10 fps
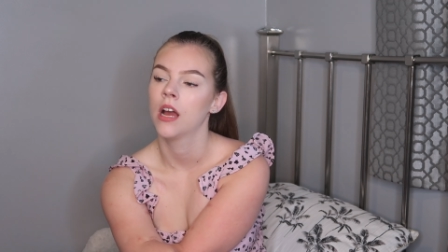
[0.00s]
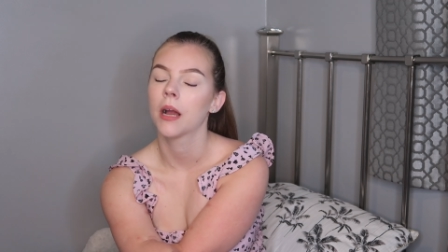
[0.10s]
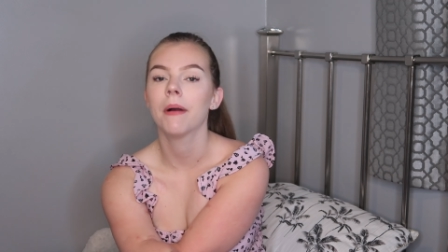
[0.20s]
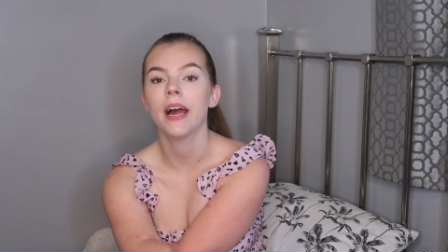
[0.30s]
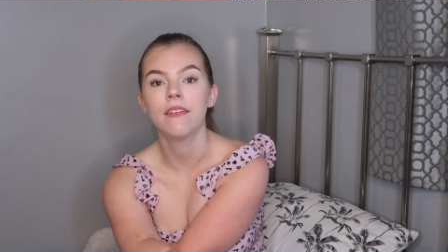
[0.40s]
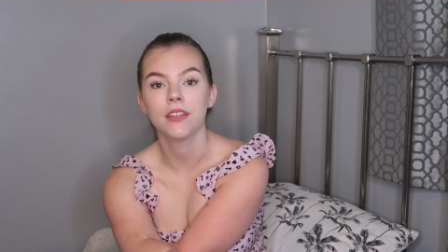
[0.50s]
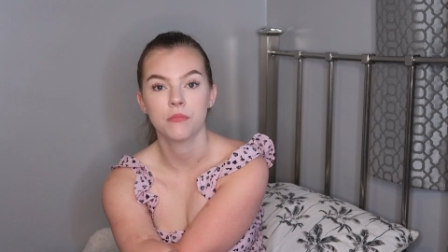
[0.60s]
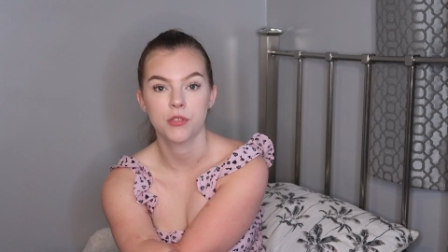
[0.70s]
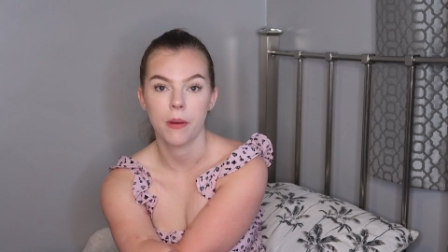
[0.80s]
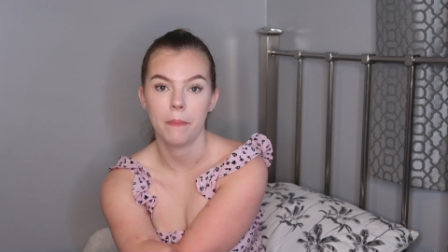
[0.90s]
comparing
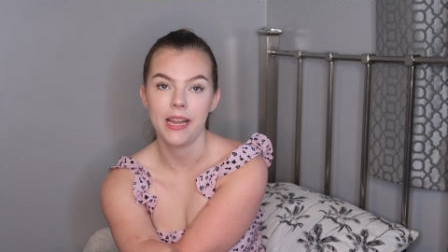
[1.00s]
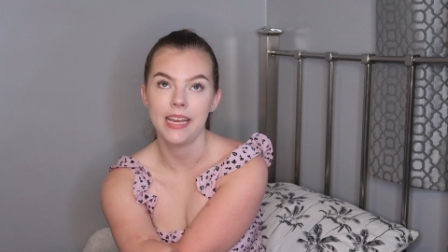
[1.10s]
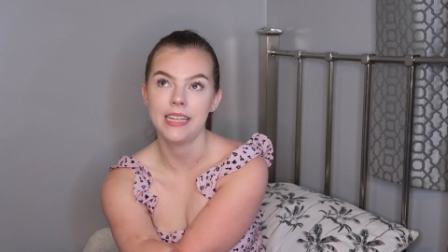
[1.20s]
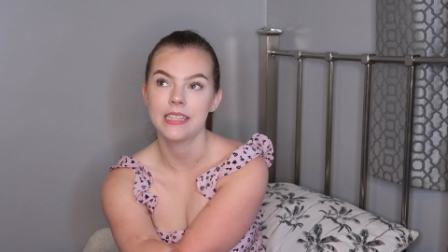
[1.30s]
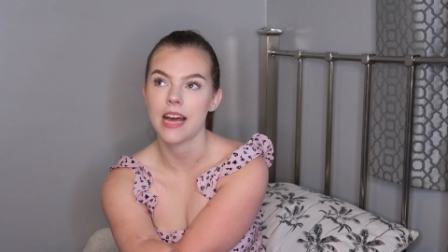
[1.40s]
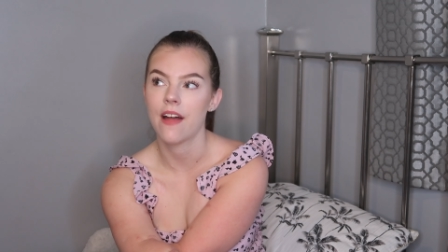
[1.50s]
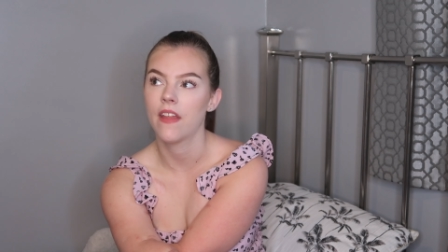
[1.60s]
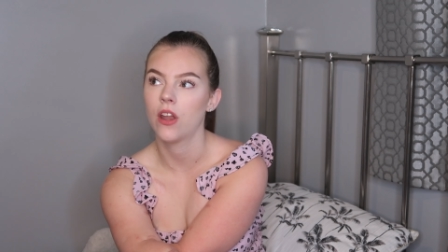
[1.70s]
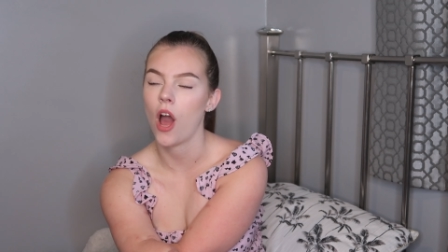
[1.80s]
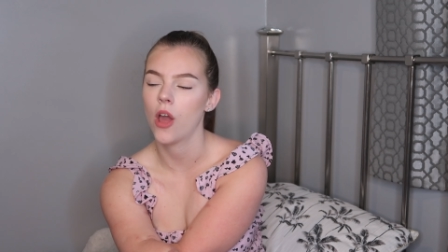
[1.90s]
them to my blades,
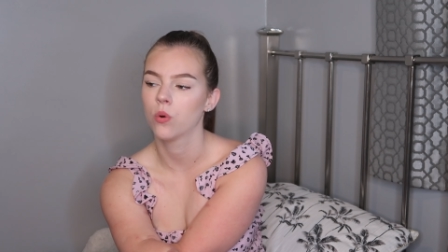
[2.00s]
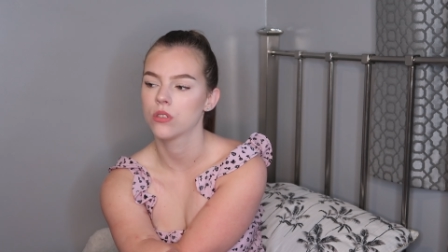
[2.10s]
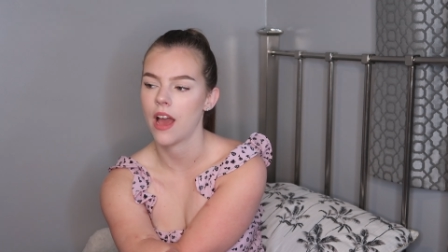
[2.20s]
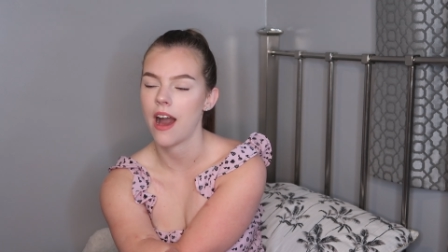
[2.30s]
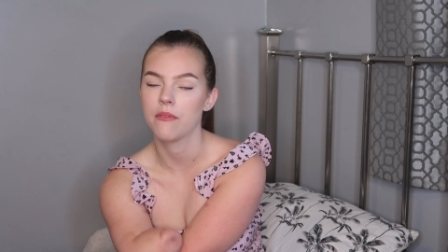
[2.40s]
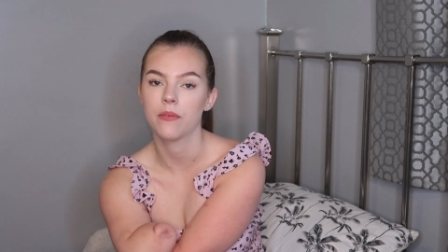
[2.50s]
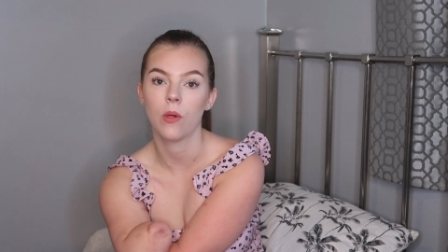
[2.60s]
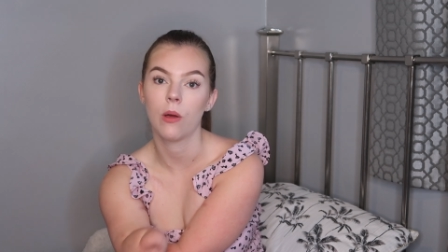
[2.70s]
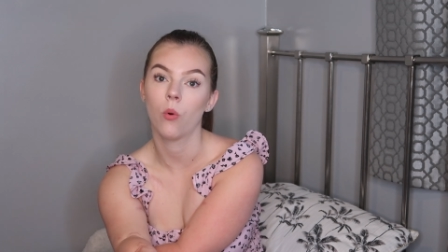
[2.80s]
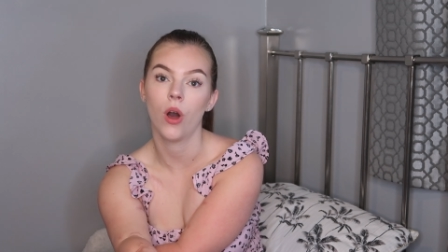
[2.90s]
and then I also have
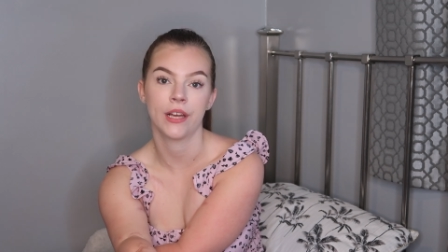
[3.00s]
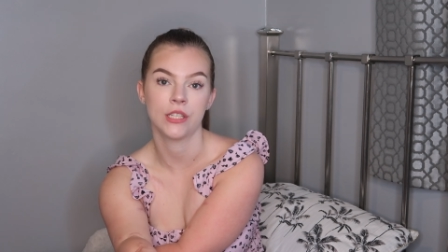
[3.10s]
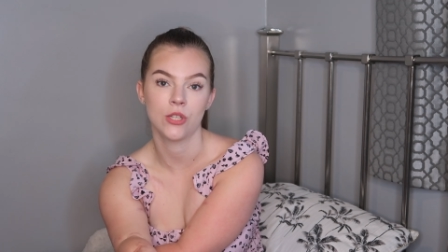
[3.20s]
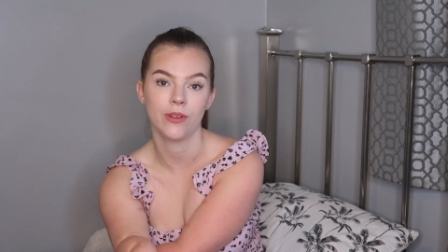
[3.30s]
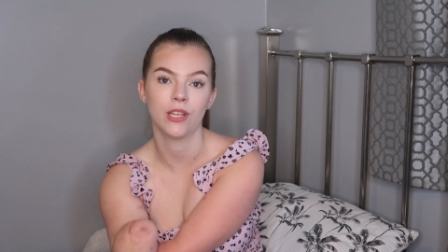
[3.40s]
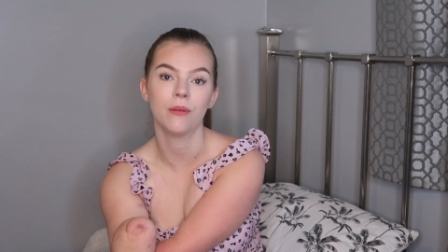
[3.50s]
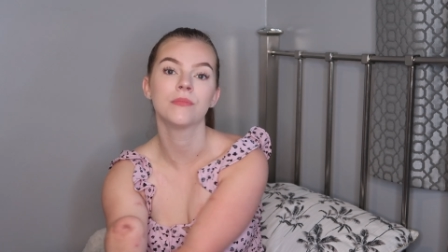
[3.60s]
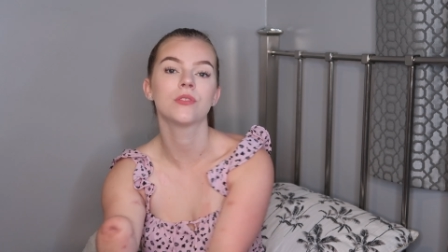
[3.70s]
like what I can do in them.